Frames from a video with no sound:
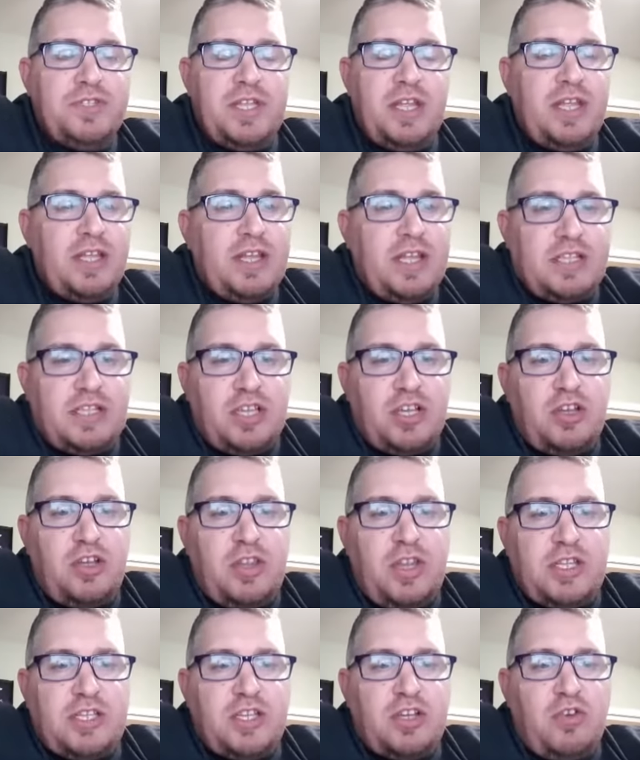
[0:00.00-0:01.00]
That's a,
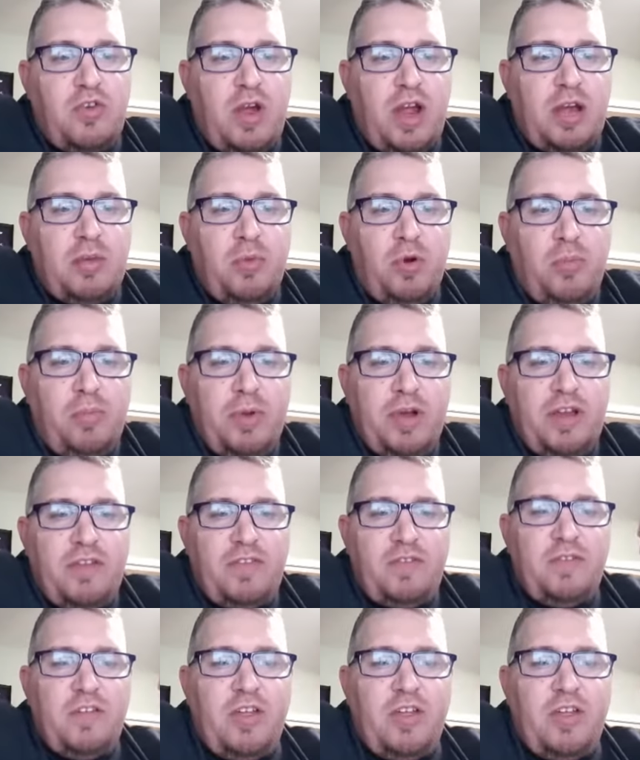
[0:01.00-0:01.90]
that's incredible. But if,